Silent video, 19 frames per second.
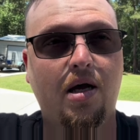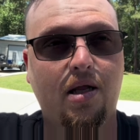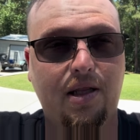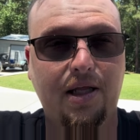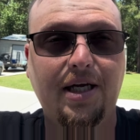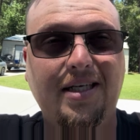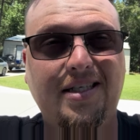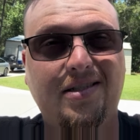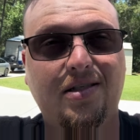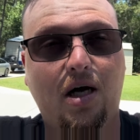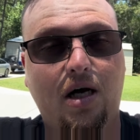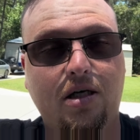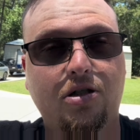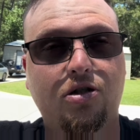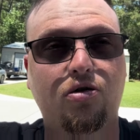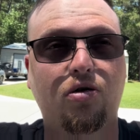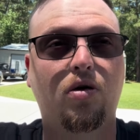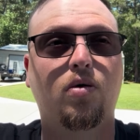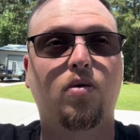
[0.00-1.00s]
the exhaust
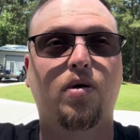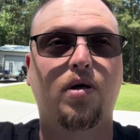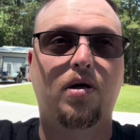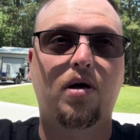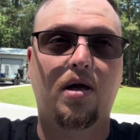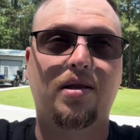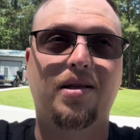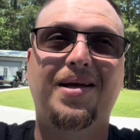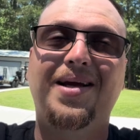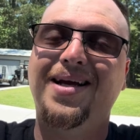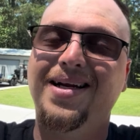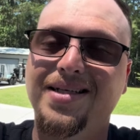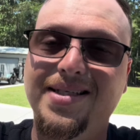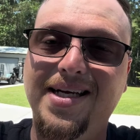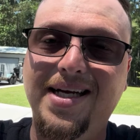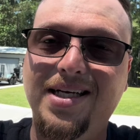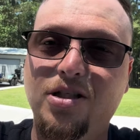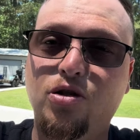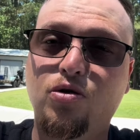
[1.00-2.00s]
stroke and not the
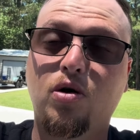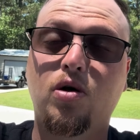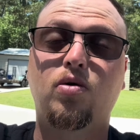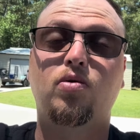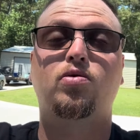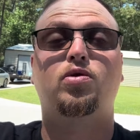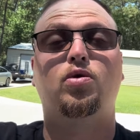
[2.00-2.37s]
intake stroke.